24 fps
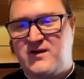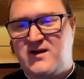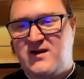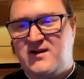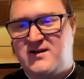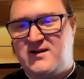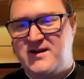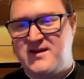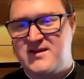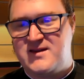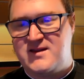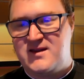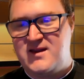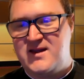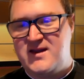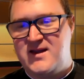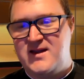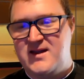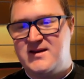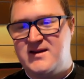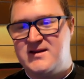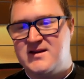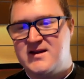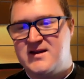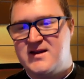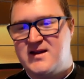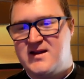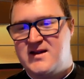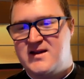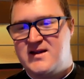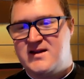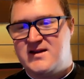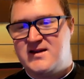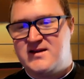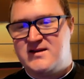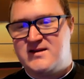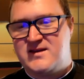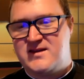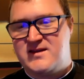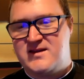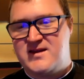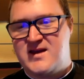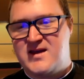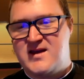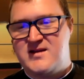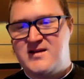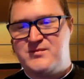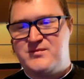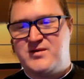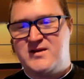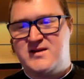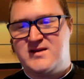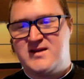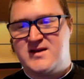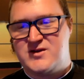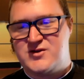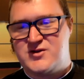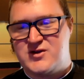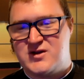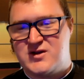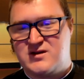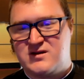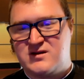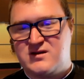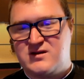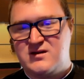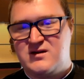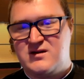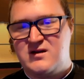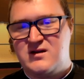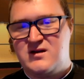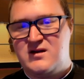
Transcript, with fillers: follow his lead and stay in position